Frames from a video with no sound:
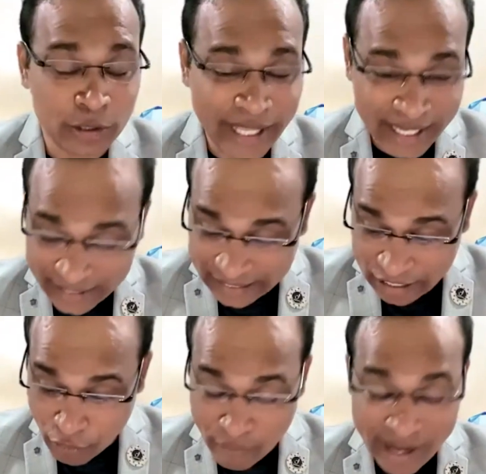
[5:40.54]
today,
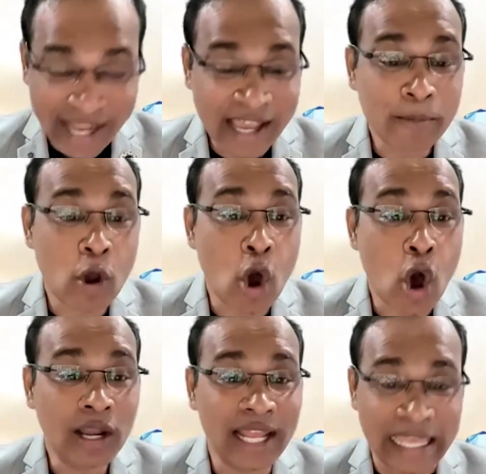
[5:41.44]
wake up
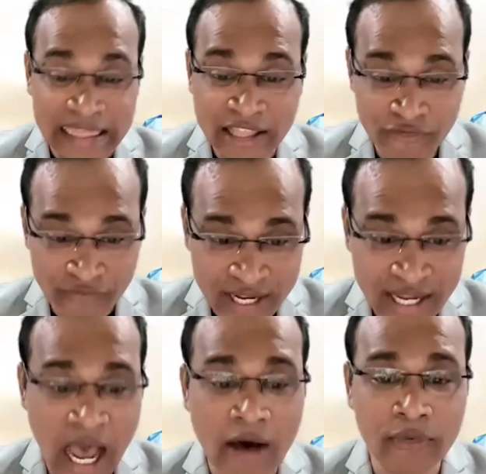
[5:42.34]
call in the
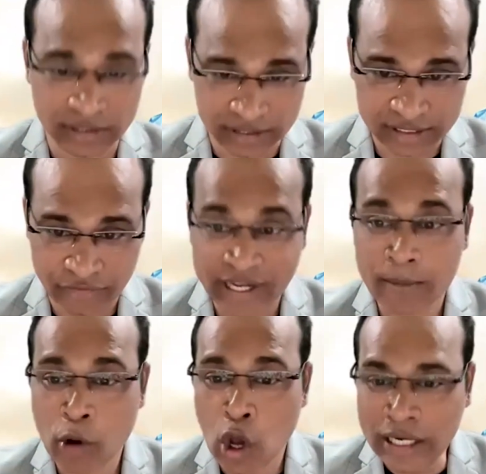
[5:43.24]
wee hours. Wake
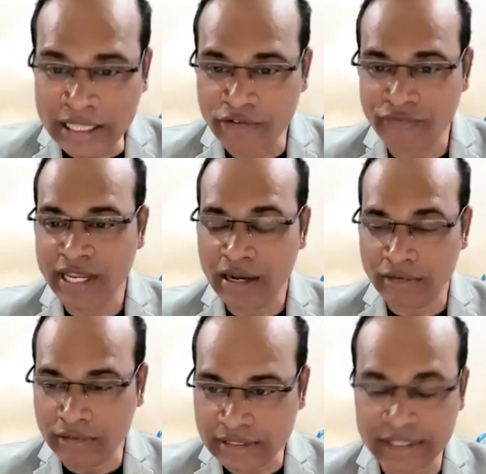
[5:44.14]
up call in the wee
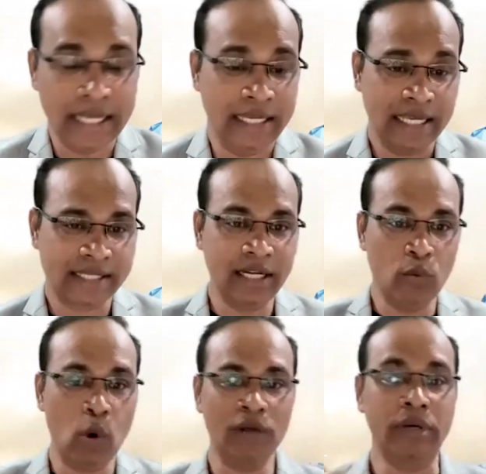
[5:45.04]
hours. Yesterday,
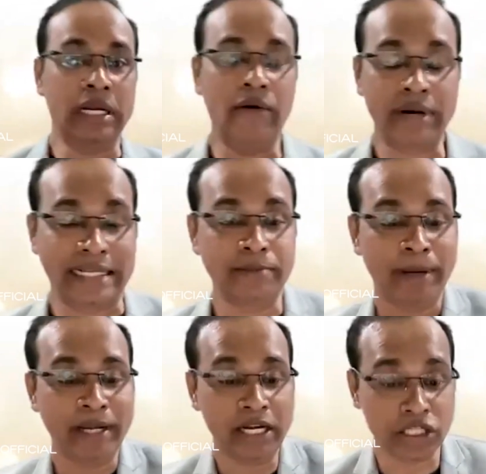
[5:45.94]
whatever our
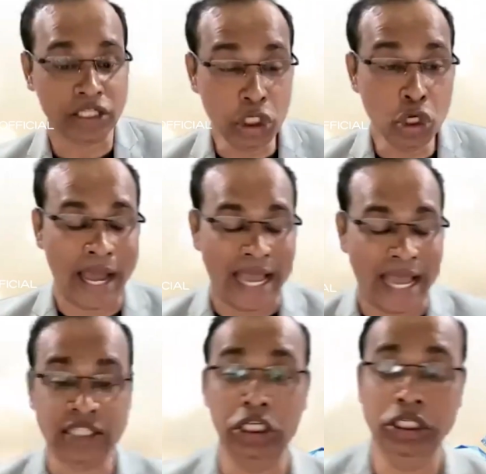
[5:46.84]
respected CEO
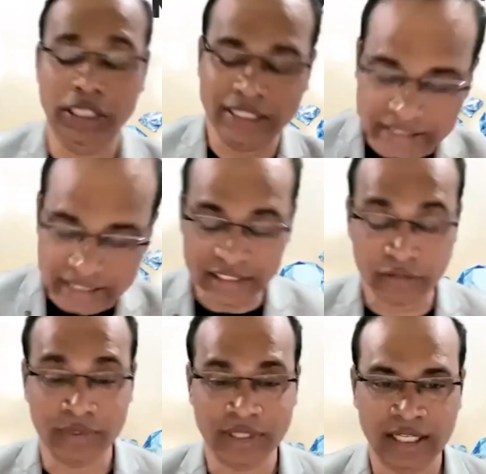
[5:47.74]
has
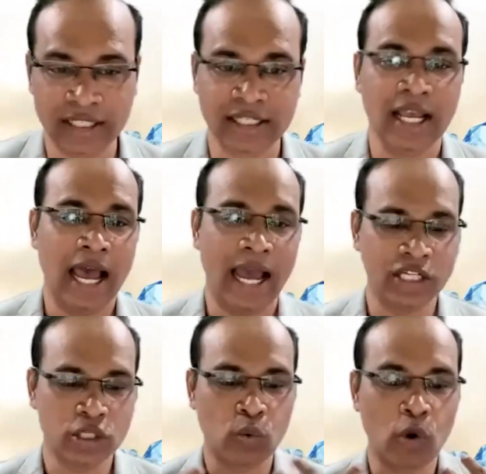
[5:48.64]
discussed with us, I
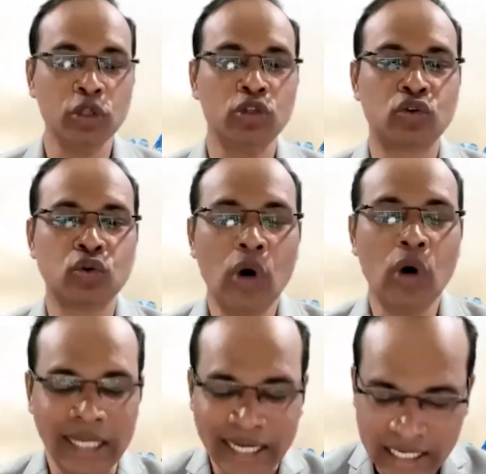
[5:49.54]
just want to throw
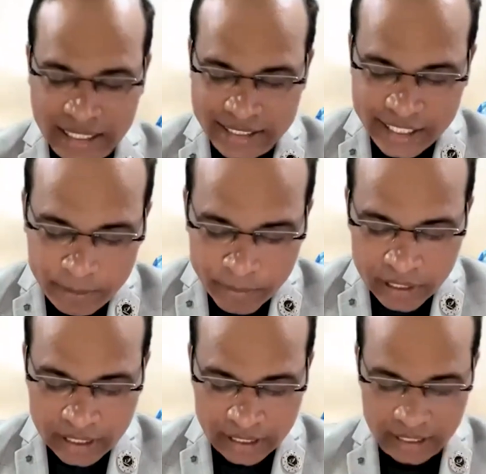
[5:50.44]
a little
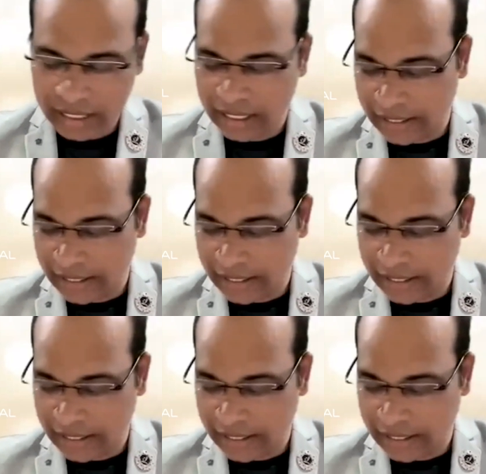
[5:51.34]
deeper